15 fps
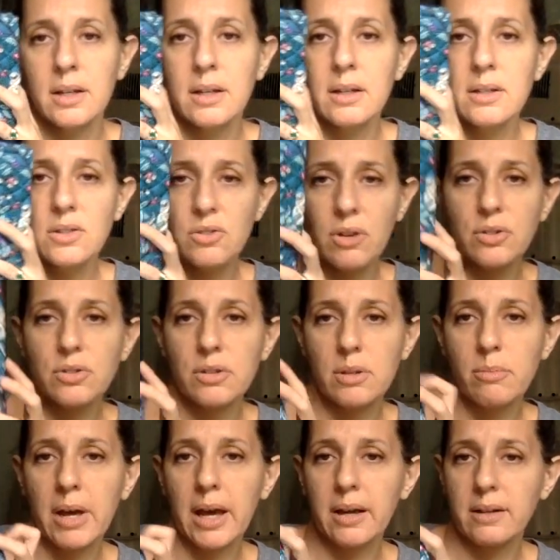structure of the
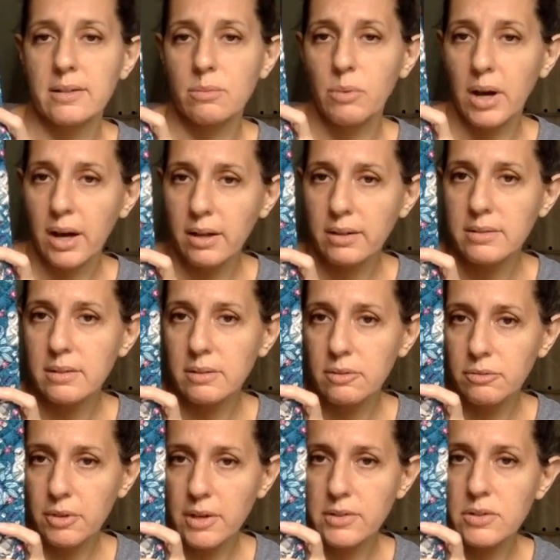bag as well. It's a little
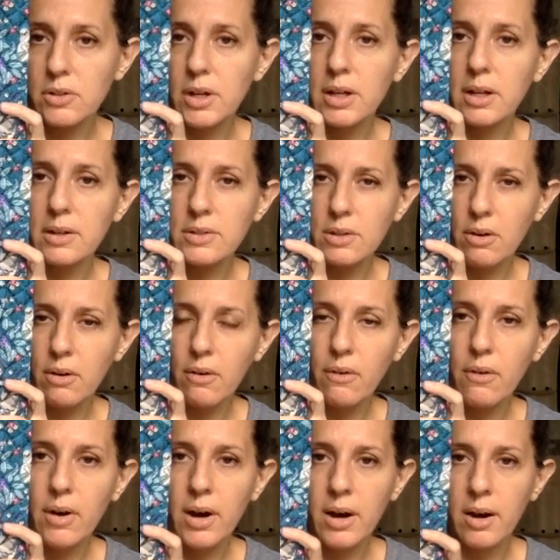frustrating. So,
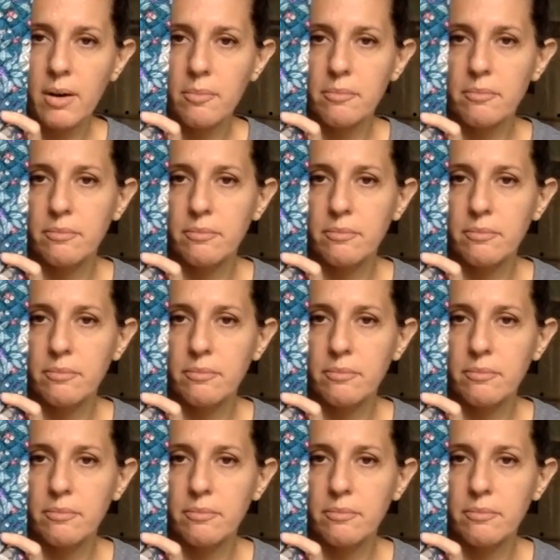um,